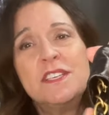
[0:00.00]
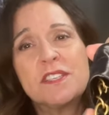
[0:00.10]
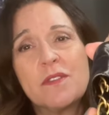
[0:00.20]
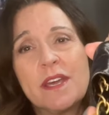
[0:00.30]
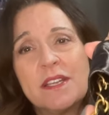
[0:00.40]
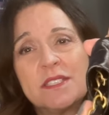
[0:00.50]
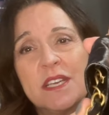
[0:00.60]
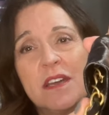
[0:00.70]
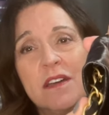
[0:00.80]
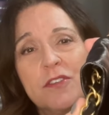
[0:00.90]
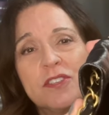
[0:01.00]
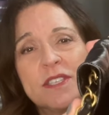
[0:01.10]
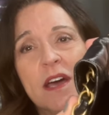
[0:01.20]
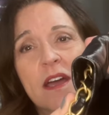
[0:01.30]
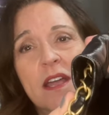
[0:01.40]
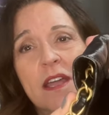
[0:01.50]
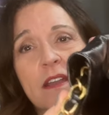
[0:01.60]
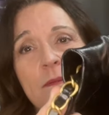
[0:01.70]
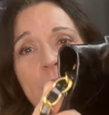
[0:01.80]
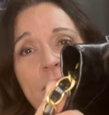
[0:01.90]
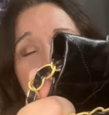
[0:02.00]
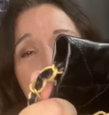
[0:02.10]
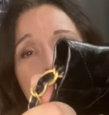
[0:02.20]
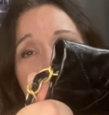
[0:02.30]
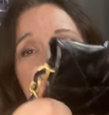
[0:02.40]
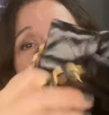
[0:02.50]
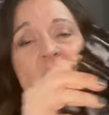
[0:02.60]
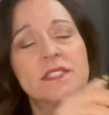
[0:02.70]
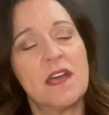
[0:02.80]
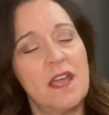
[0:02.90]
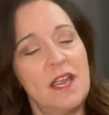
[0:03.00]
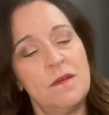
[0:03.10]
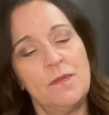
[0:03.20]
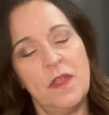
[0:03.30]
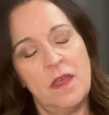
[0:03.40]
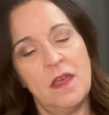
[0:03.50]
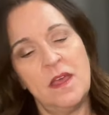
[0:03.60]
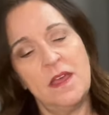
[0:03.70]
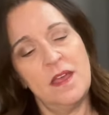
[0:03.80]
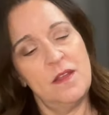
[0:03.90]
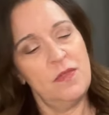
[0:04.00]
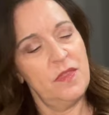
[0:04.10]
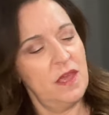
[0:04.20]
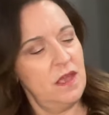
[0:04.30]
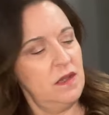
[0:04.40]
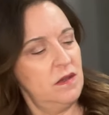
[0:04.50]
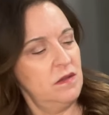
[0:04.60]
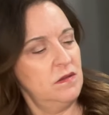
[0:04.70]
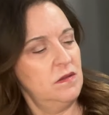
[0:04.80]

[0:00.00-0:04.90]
So that is the other side, the other one of this side, and then